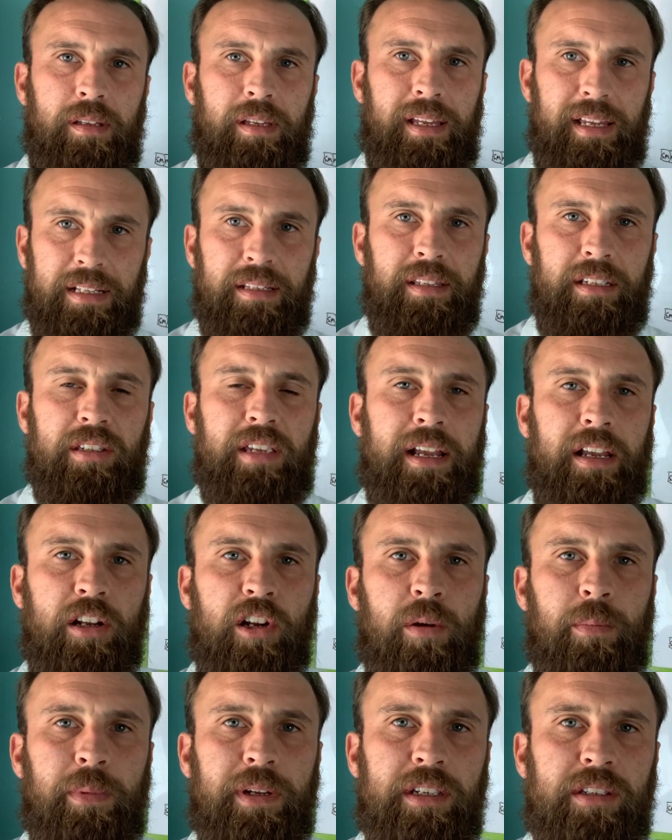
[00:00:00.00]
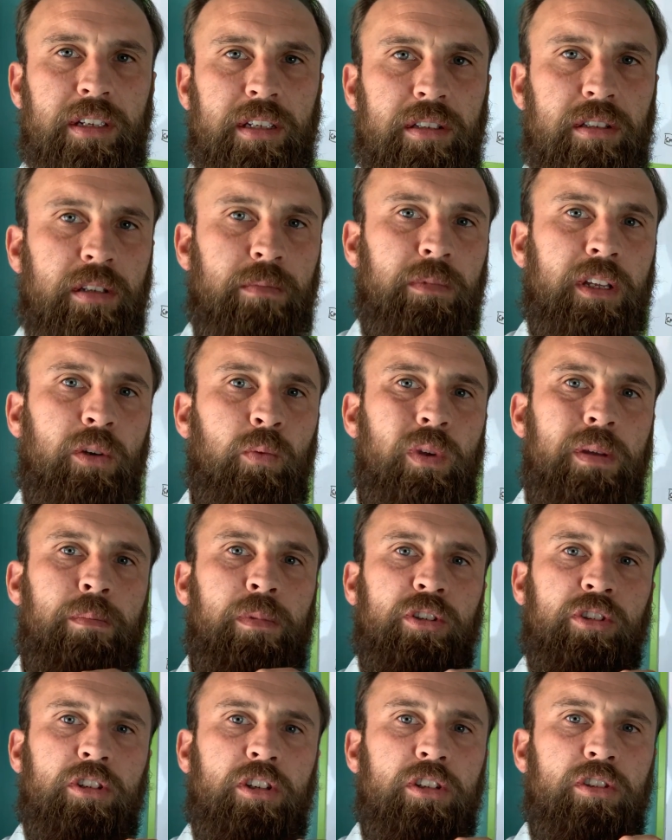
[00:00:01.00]
in this economic system: that we
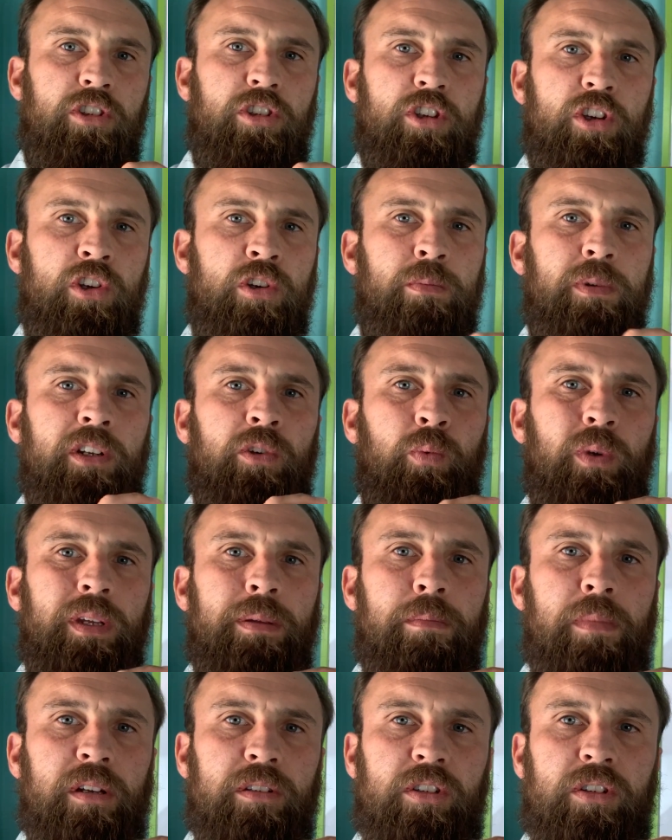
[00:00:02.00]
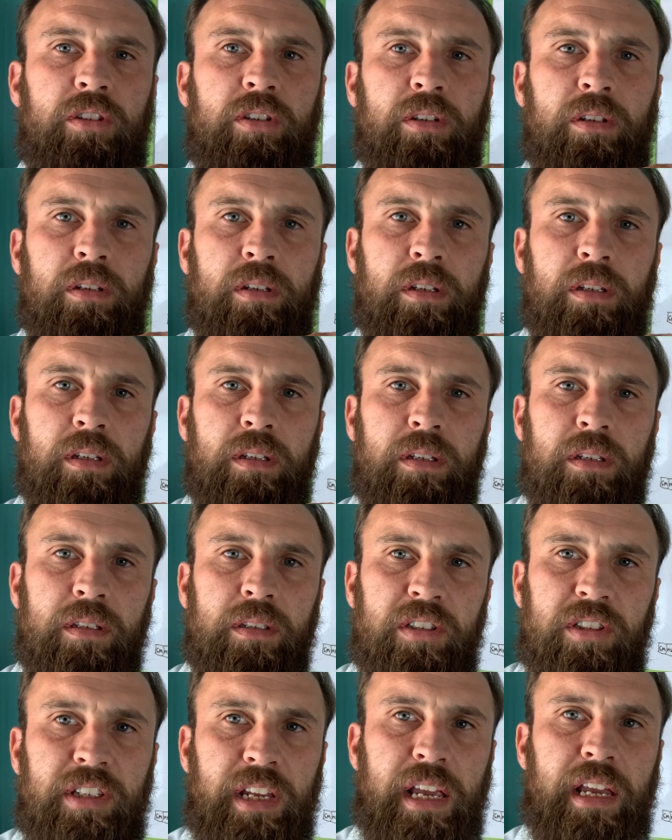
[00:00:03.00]
must consume and we must
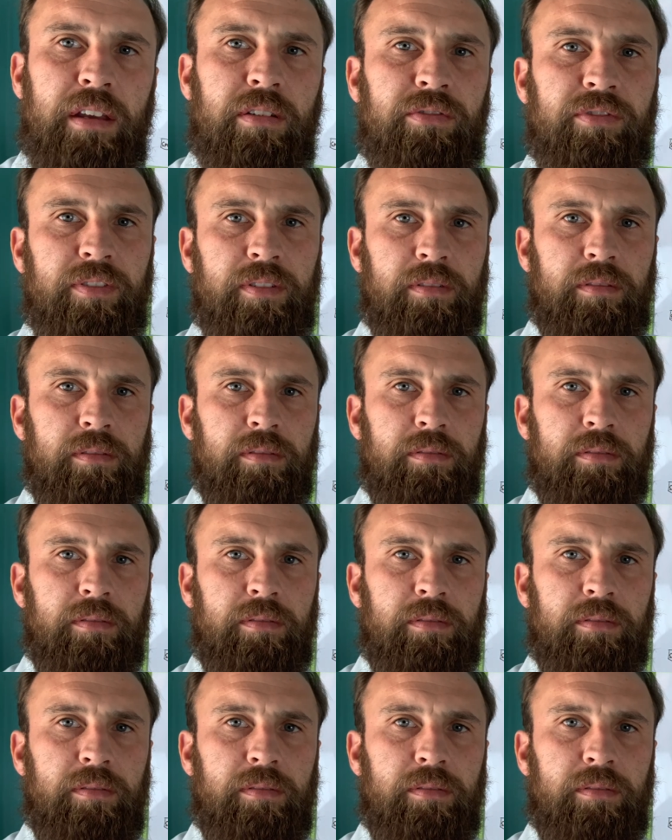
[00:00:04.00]
save.